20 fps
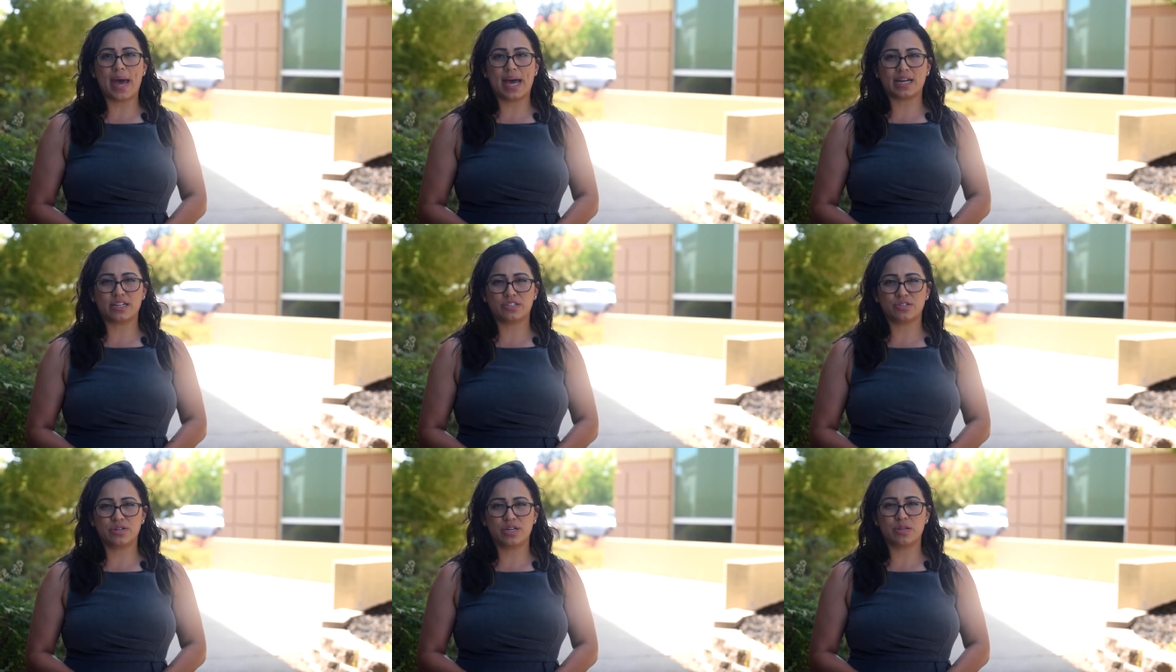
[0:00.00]

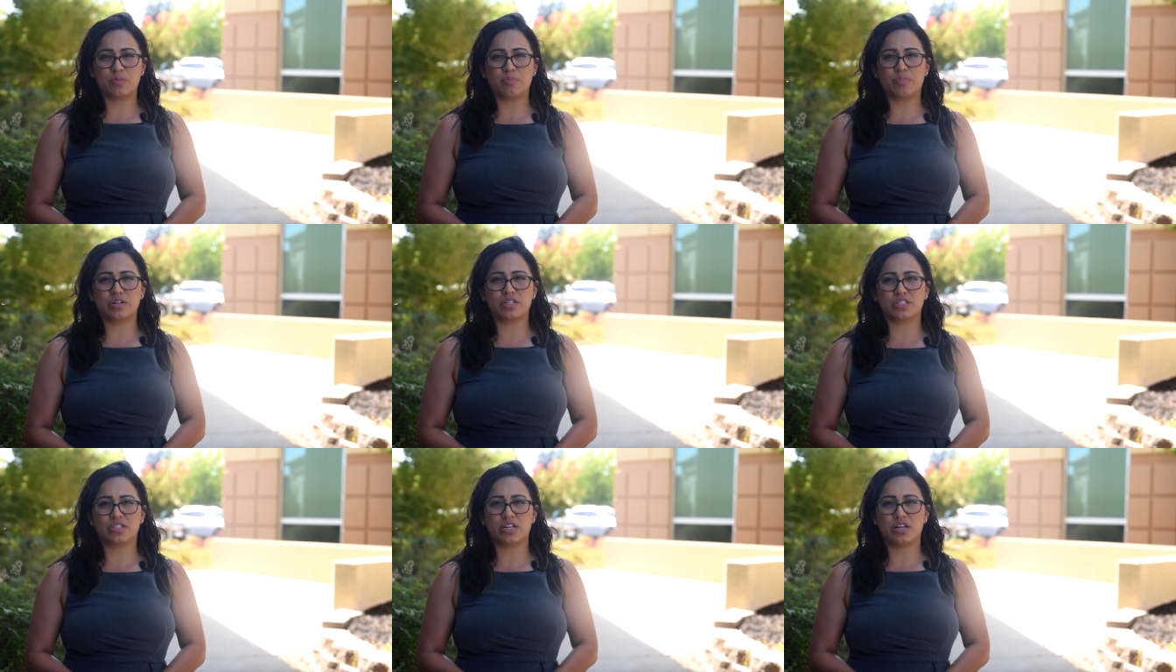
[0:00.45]
back to
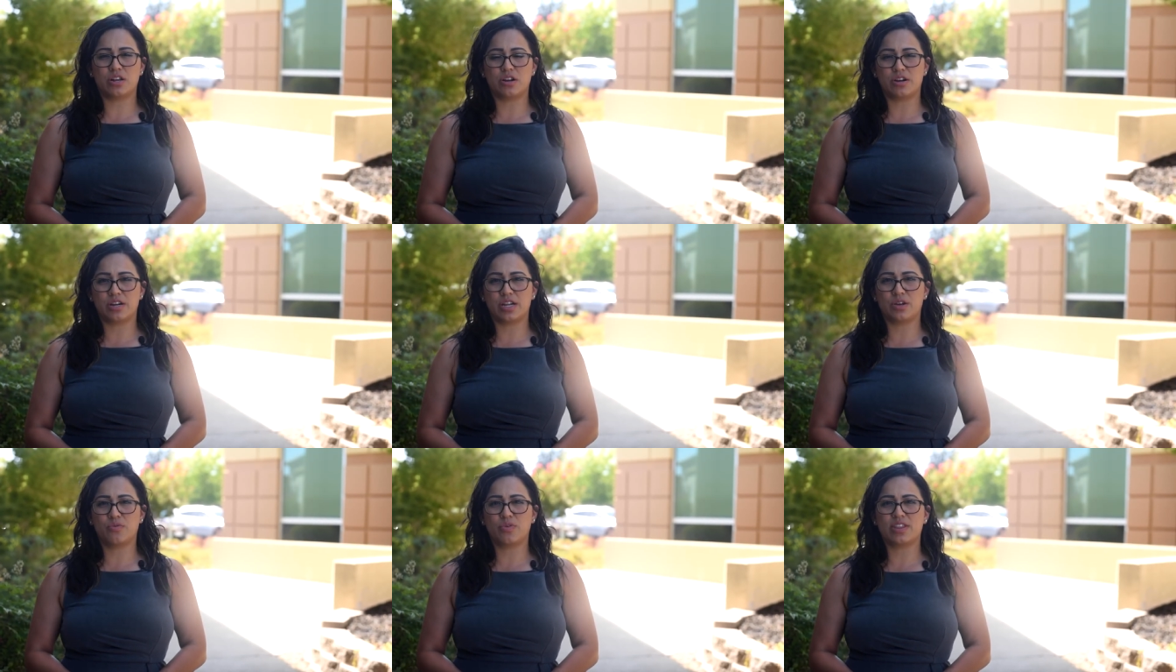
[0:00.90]
in-person
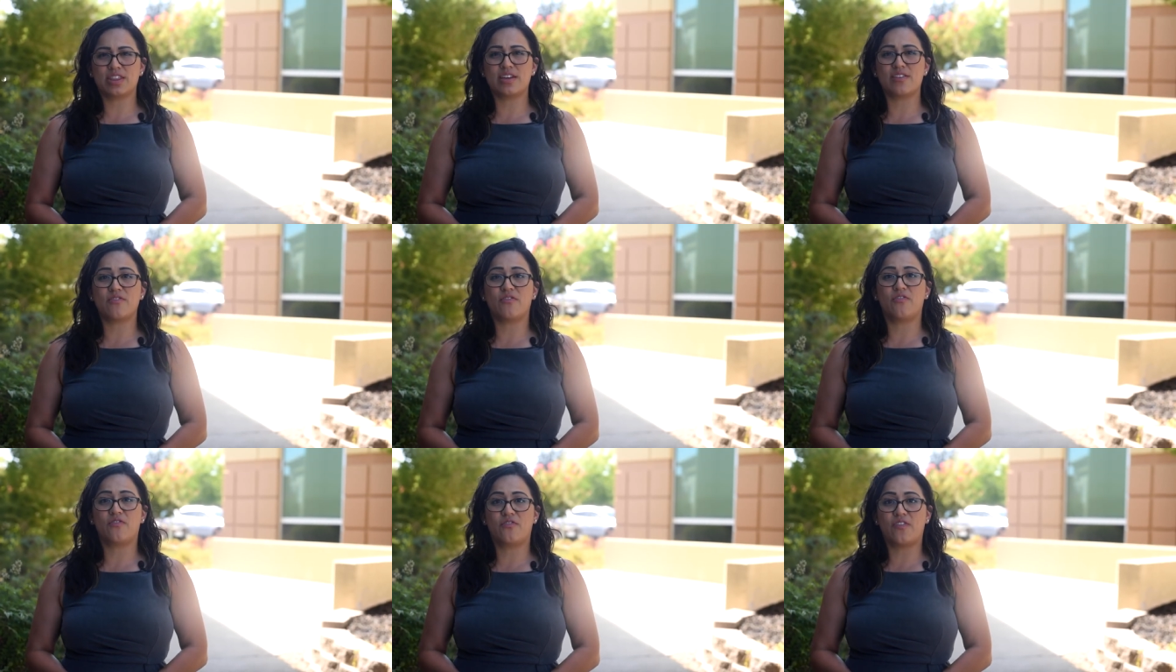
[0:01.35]
learning
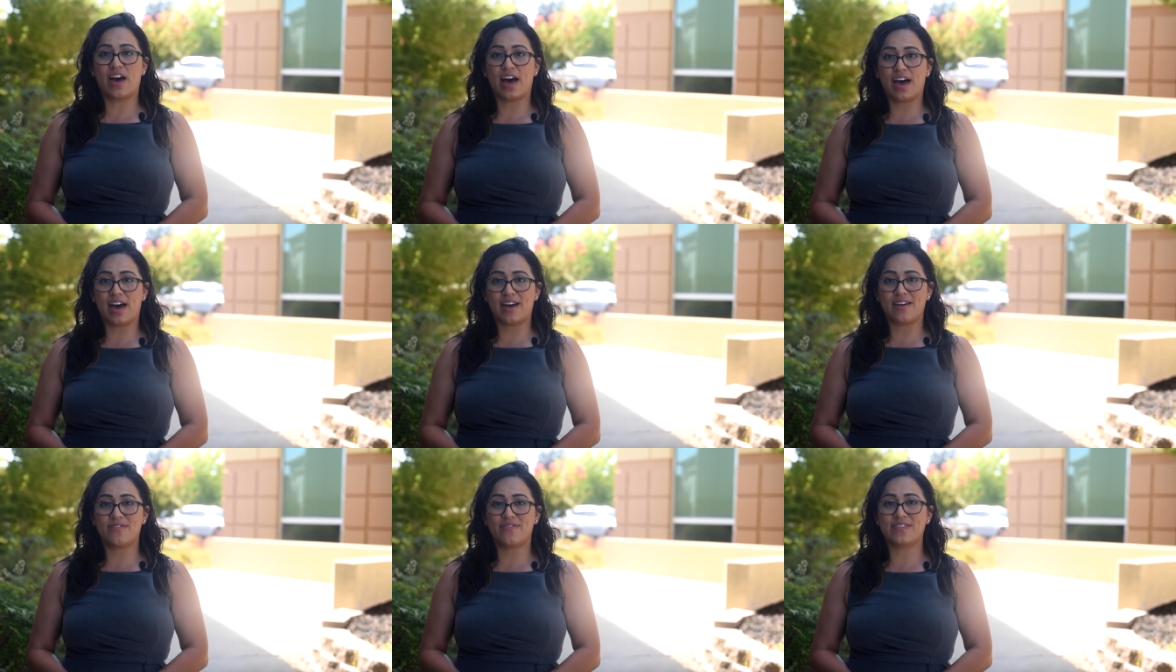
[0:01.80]
within
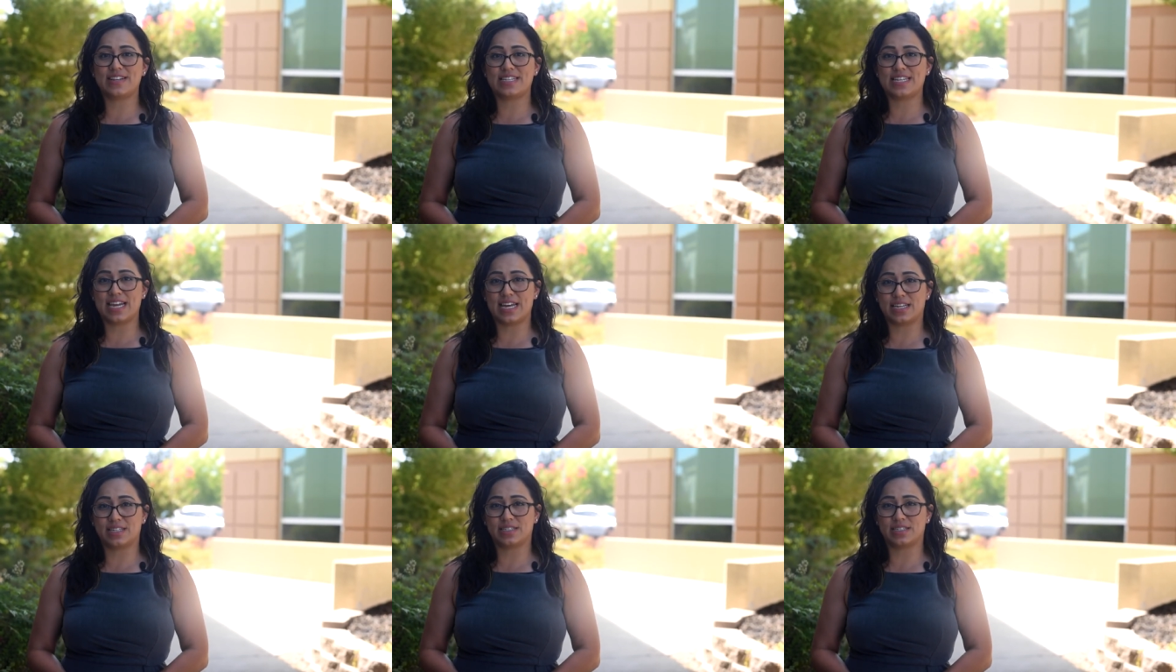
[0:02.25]
five
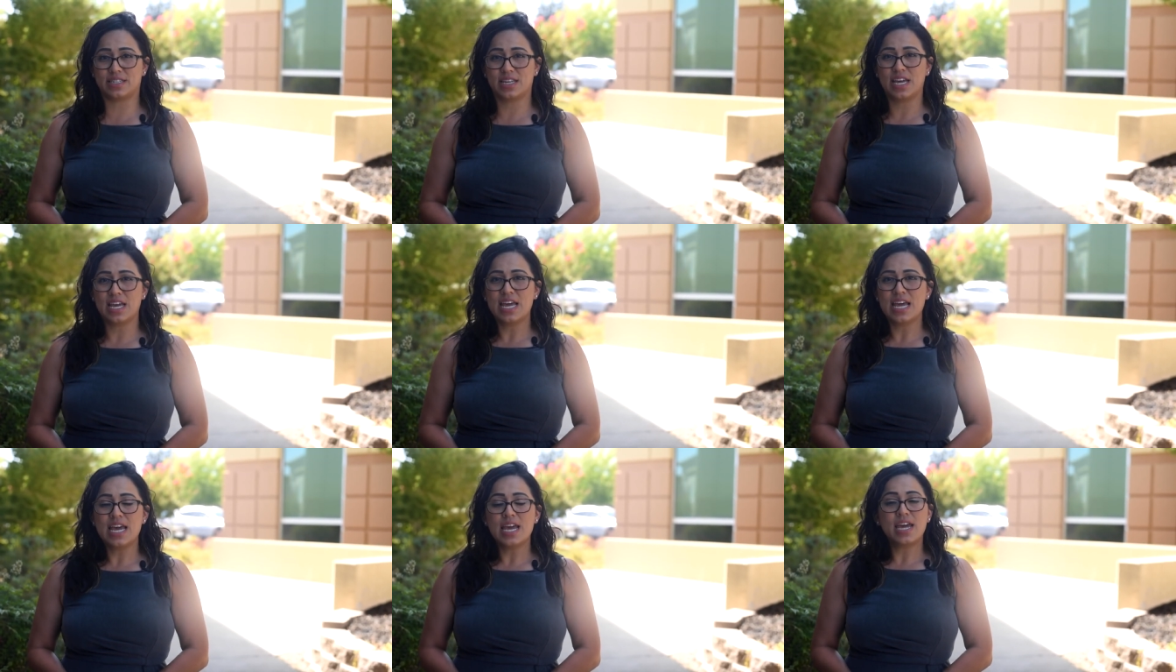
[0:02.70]
days.
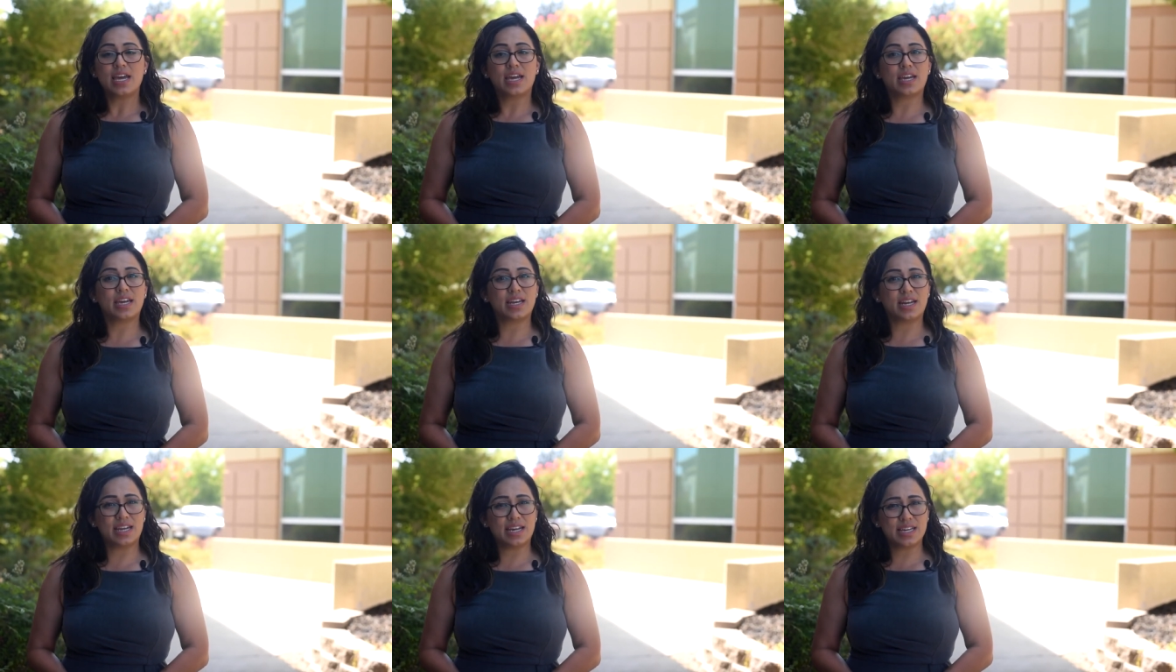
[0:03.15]

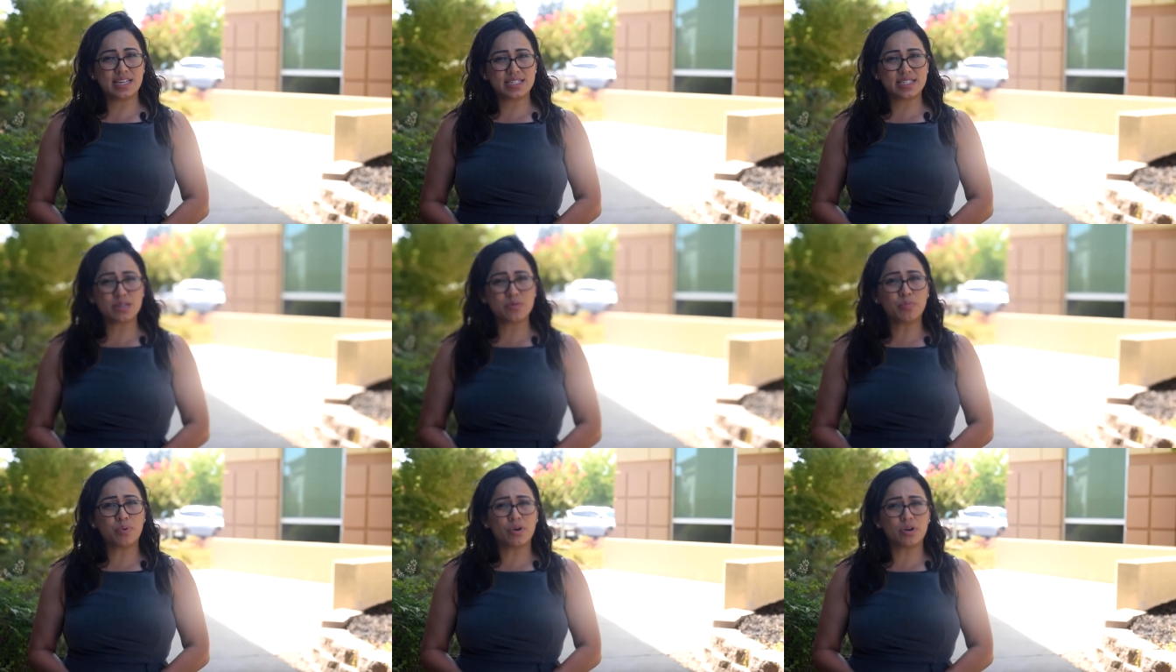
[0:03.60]
It
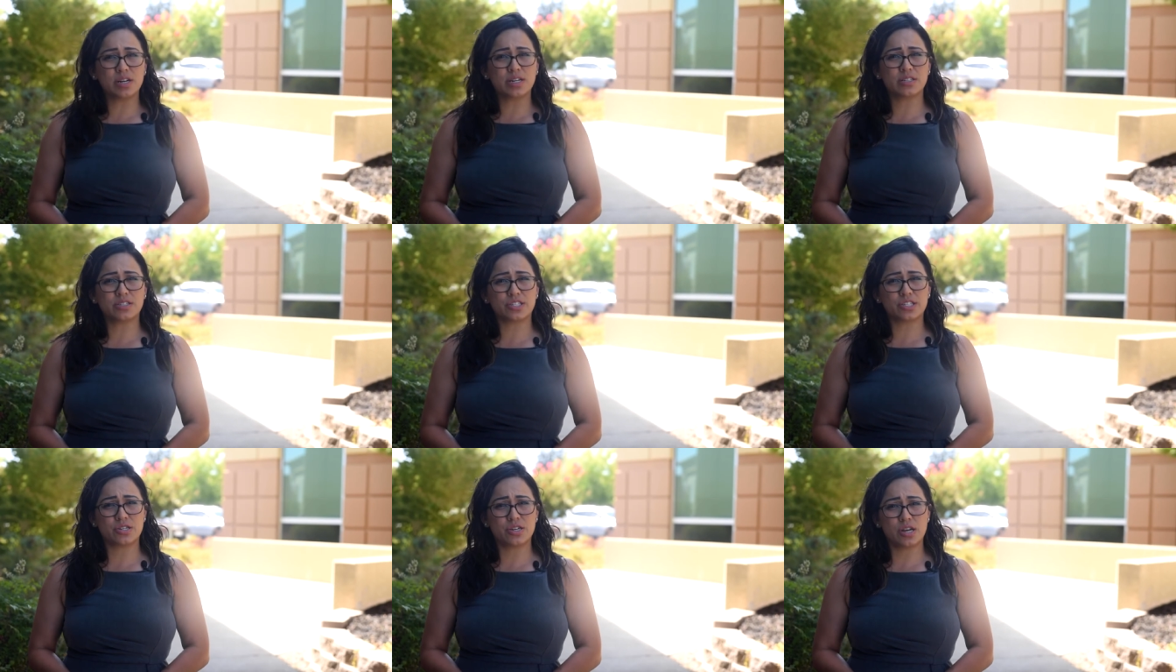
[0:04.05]
is
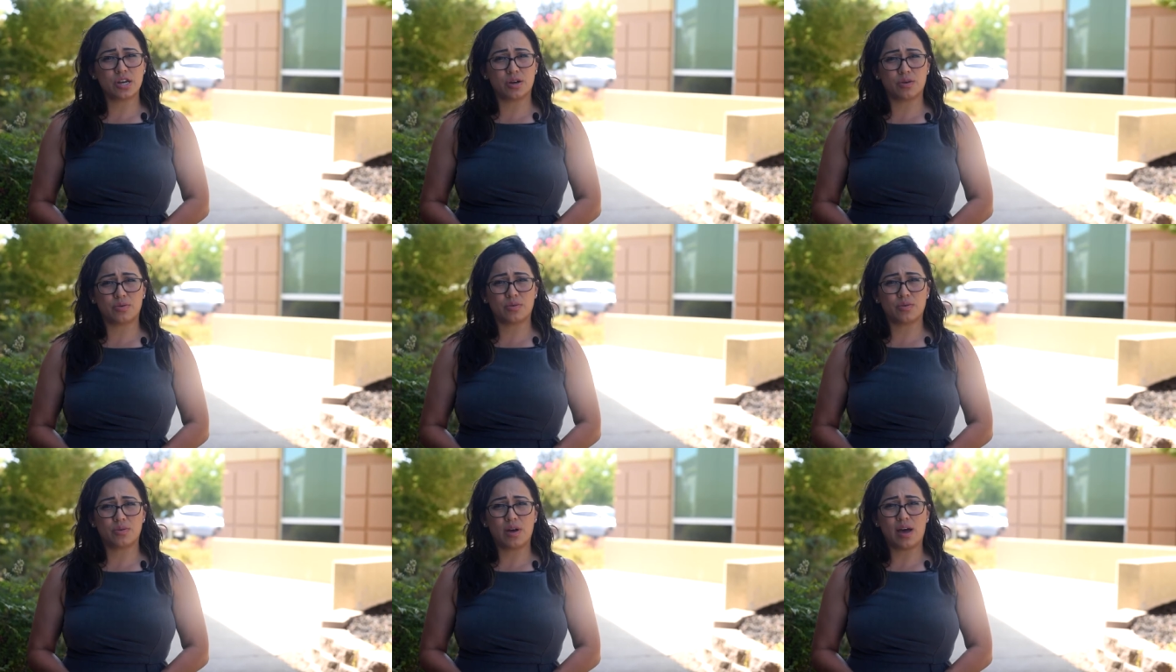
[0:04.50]
important to
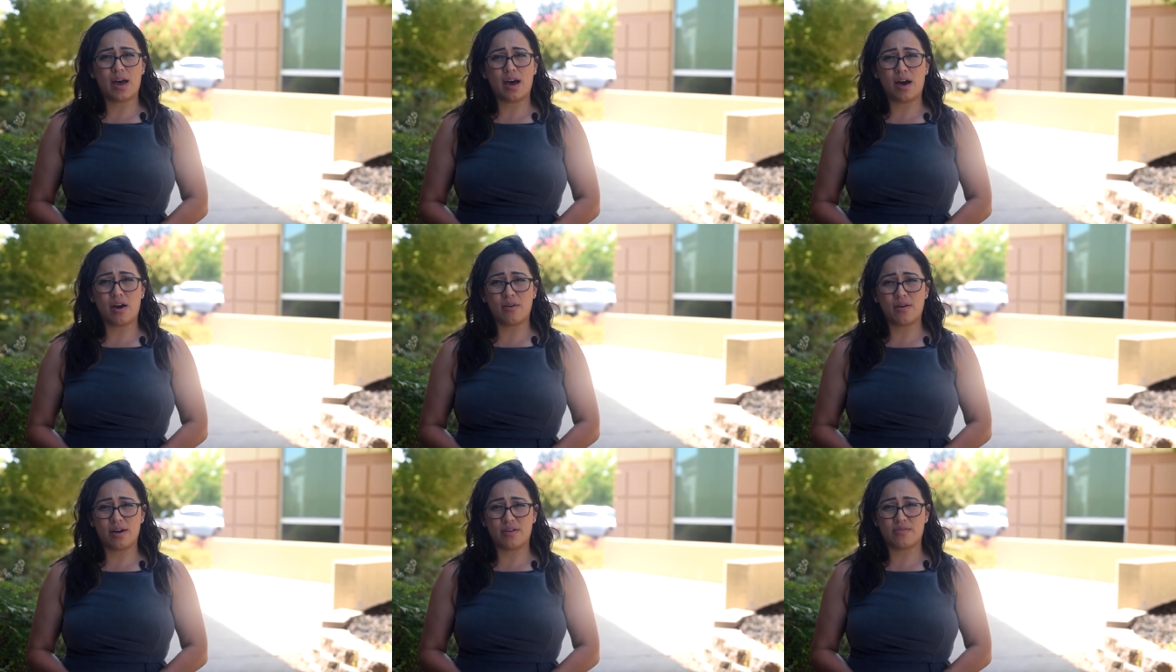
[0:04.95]
know,
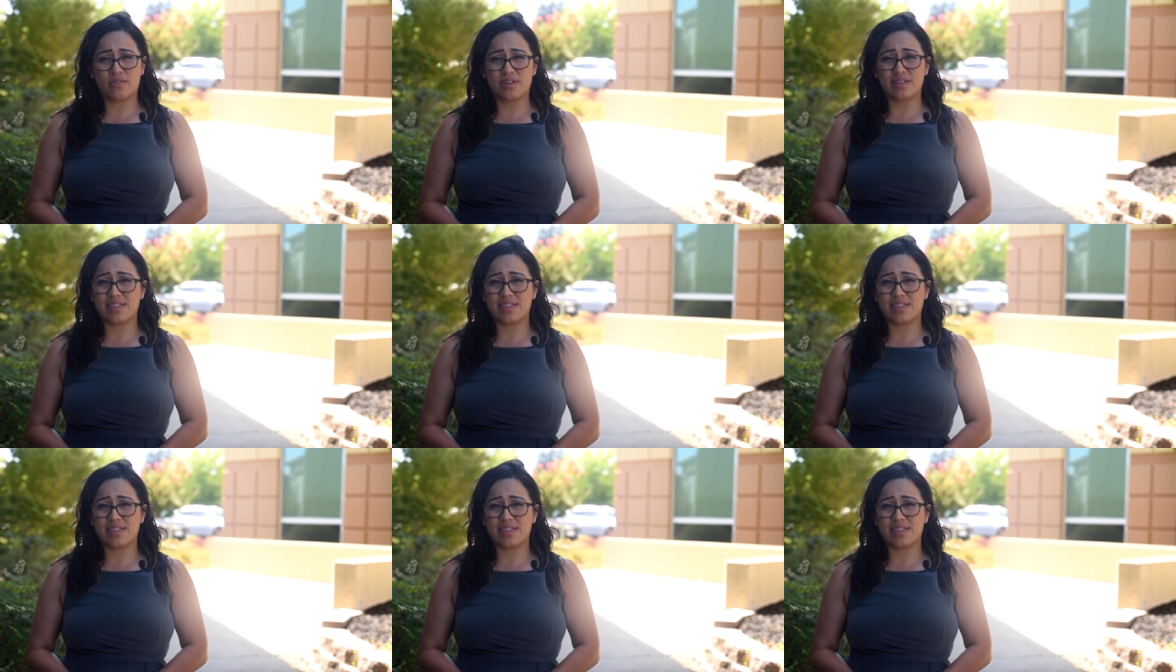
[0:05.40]
however,